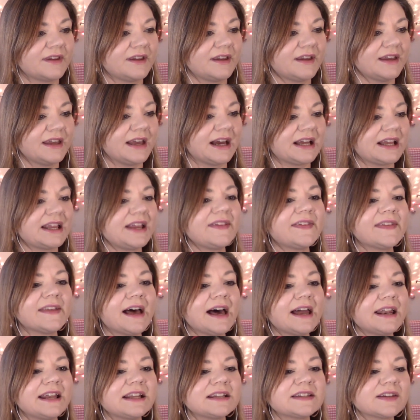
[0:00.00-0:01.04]
Yeah, he's
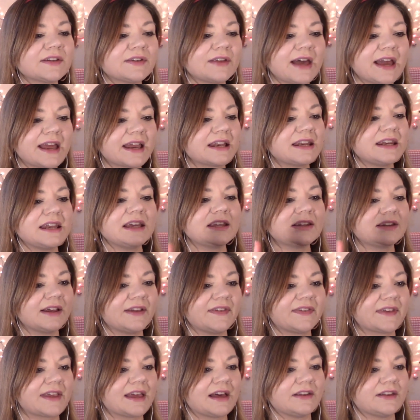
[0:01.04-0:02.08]
not into, like,
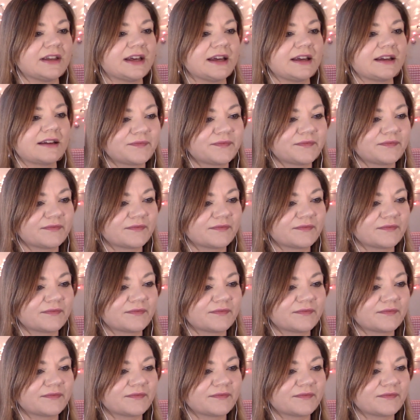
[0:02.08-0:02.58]
needless killing.